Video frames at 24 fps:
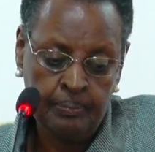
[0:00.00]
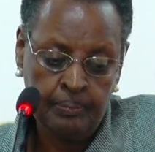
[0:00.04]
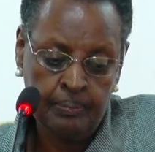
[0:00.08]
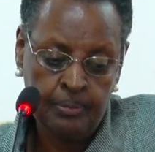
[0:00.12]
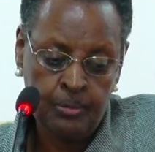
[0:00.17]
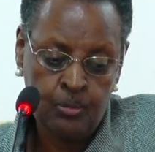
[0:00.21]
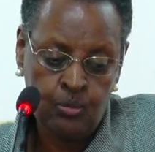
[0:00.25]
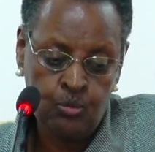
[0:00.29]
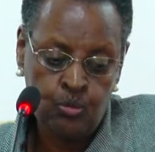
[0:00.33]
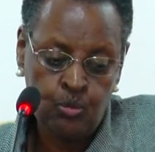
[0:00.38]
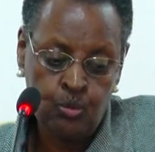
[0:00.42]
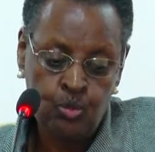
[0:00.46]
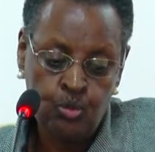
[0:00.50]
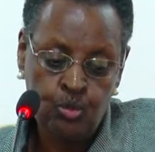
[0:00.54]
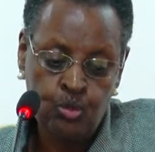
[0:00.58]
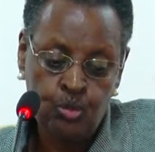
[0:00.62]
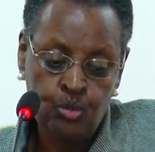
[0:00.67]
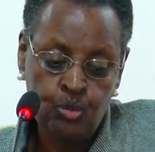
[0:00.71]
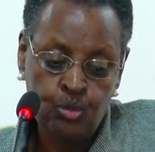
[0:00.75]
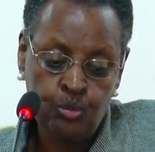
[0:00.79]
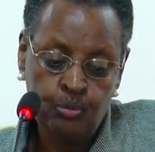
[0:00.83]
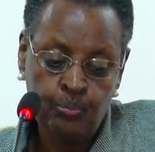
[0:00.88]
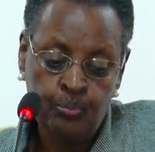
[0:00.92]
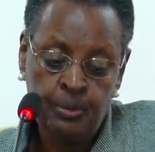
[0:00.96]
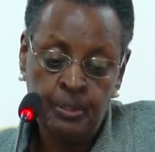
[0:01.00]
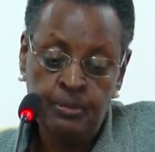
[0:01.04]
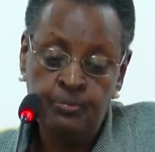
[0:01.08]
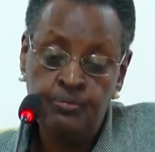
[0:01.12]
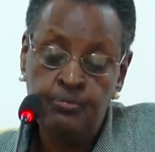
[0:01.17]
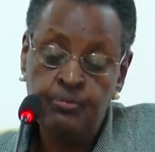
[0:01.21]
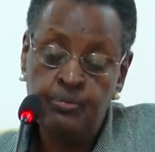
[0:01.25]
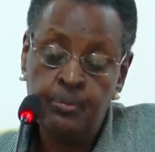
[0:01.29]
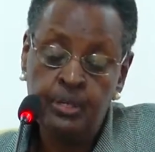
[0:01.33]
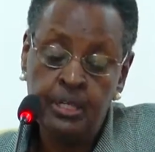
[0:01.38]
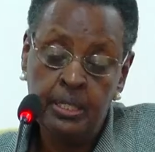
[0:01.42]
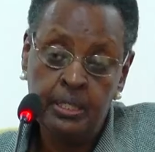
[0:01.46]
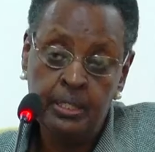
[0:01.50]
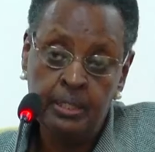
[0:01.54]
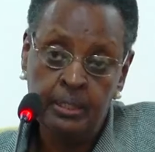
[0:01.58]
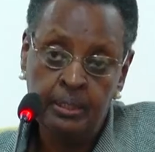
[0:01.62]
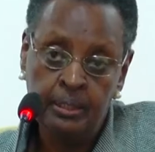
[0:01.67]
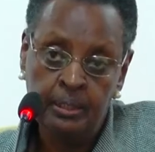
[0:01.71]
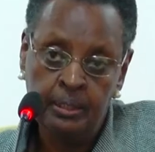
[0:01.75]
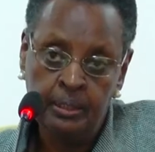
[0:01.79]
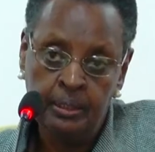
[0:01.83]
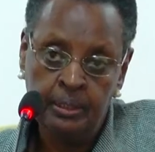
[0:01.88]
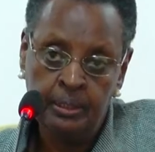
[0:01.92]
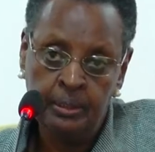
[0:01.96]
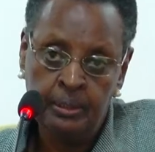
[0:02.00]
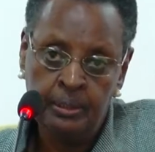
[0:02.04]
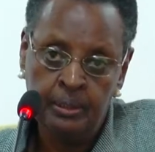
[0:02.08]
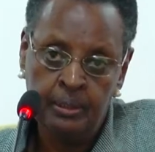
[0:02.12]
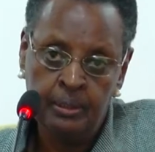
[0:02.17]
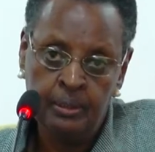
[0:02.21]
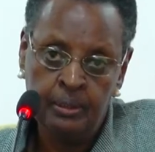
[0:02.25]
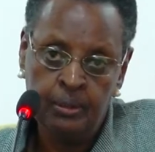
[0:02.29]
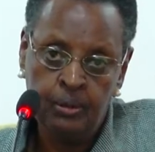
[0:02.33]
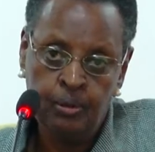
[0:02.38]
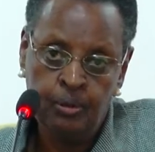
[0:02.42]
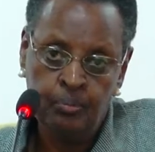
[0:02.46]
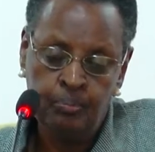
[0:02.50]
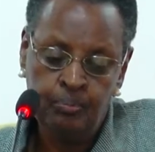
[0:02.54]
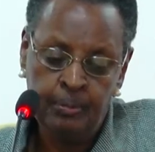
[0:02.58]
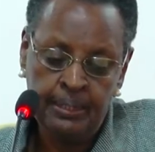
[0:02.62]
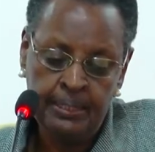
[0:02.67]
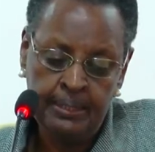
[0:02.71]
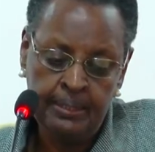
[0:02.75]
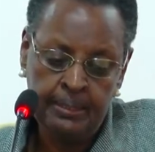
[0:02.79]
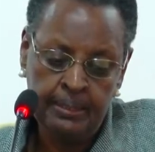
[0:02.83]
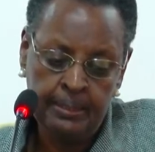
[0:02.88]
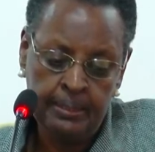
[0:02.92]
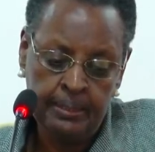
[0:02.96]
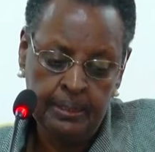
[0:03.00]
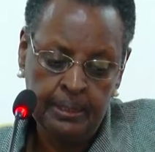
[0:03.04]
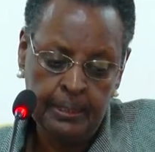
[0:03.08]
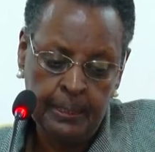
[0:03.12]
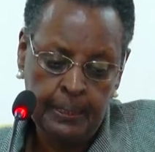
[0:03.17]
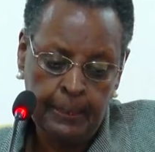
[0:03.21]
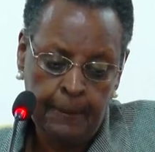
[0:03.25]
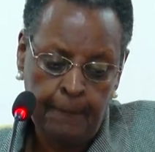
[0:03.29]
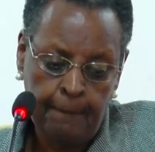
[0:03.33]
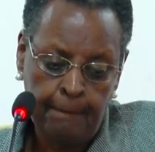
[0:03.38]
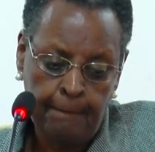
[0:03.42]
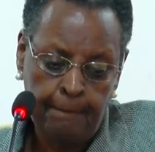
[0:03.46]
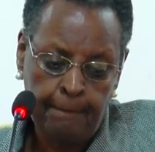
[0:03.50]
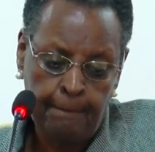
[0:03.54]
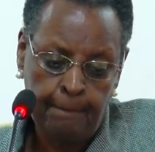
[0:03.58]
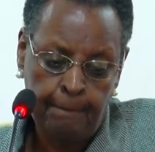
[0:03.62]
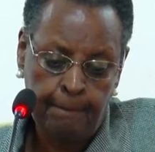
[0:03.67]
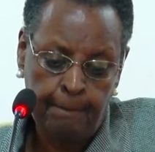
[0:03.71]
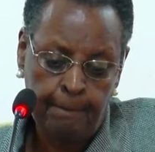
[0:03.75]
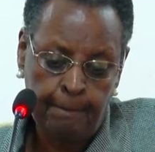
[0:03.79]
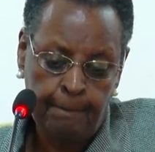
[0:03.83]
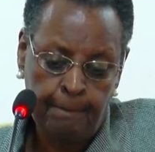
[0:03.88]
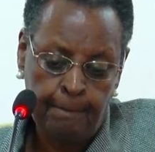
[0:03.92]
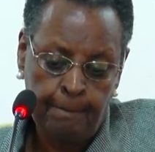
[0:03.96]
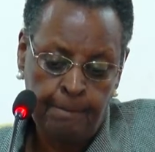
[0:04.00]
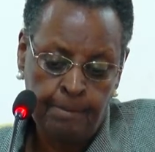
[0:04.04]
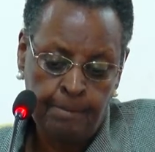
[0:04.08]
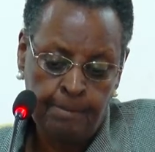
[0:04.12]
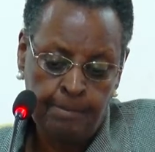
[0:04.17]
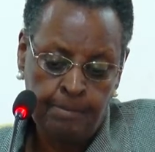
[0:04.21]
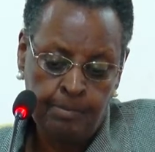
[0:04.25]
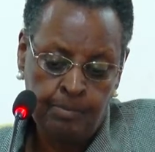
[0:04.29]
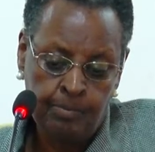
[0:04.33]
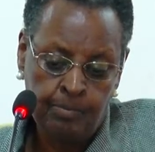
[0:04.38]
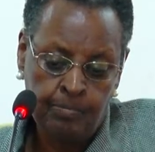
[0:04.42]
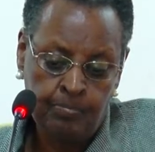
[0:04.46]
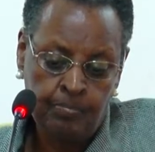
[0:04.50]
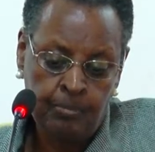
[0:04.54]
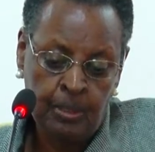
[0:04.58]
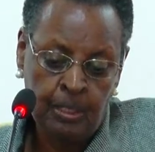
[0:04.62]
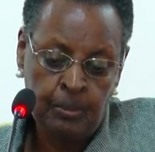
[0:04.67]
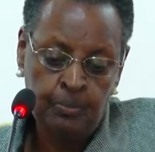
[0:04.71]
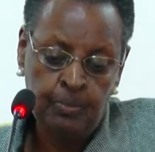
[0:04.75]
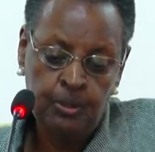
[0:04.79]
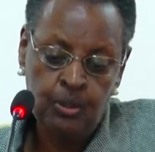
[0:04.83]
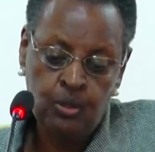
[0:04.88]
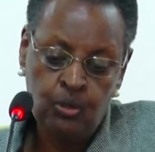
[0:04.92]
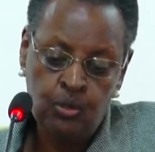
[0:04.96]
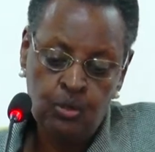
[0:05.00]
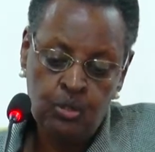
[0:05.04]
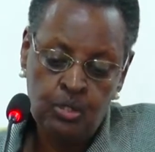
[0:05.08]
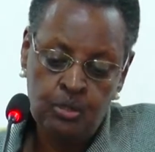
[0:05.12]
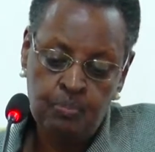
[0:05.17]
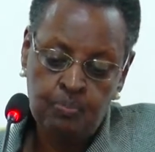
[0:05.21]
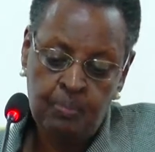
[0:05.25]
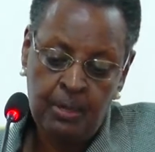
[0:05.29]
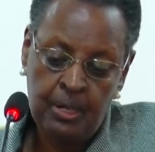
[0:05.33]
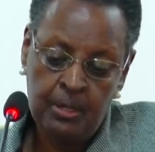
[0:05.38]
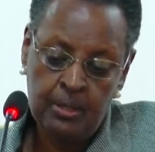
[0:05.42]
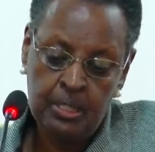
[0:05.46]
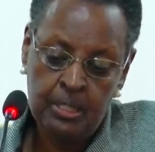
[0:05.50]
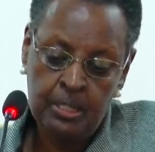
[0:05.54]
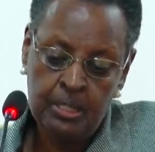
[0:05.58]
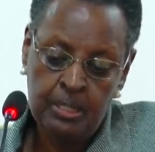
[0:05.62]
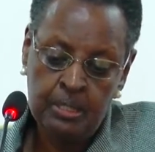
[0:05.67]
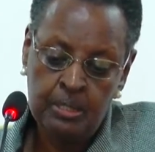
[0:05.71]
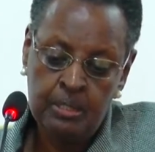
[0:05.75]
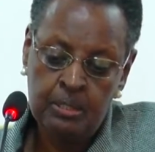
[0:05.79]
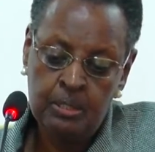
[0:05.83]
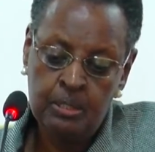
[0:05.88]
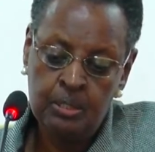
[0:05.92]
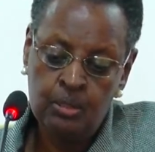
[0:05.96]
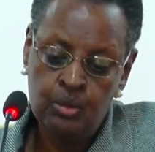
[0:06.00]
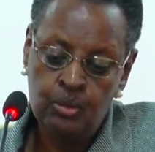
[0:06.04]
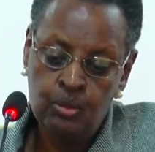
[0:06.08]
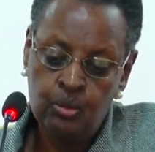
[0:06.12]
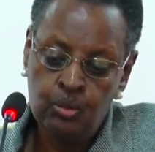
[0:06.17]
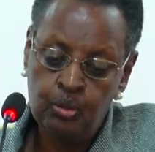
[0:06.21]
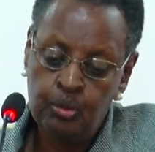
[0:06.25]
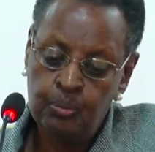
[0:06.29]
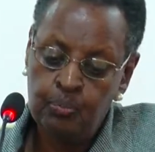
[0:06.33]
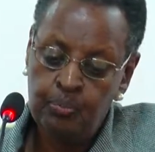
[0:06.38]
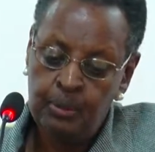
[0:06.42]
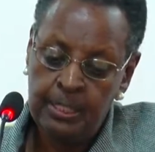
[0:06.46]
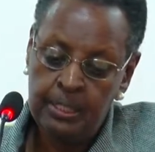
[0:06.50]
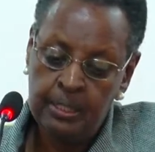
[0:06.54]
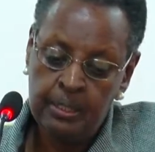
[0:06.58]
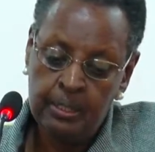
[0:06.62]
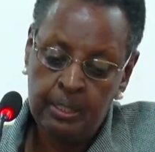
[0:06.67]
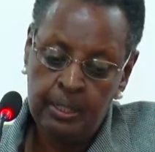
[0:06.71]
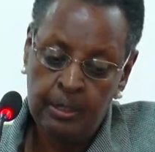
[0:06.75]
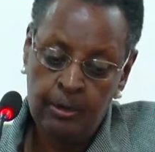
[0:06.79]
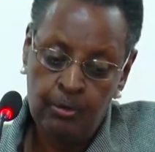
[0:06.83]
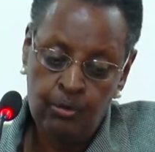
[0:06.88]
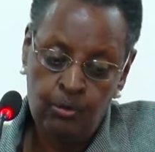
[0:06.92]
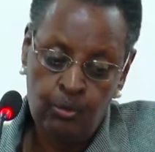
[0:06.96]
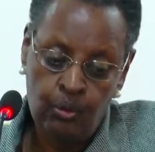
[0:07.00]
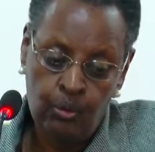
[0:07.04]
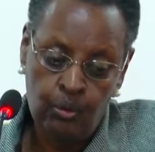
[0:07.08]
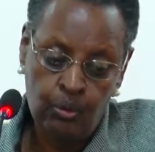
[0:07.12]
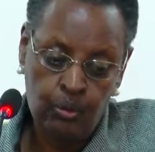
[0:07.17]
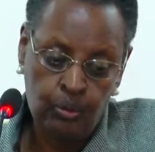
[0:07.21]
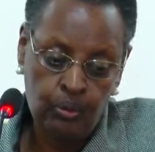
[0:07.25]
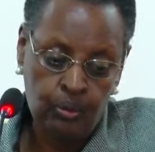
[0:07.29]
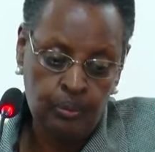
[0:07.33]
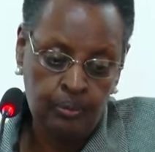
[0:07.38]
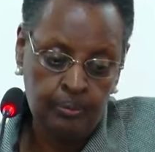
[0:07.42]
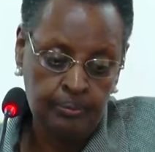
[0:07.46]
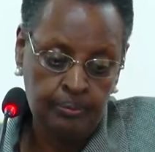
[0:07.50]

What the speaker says: schools should be free completely, but because parents did not play their role,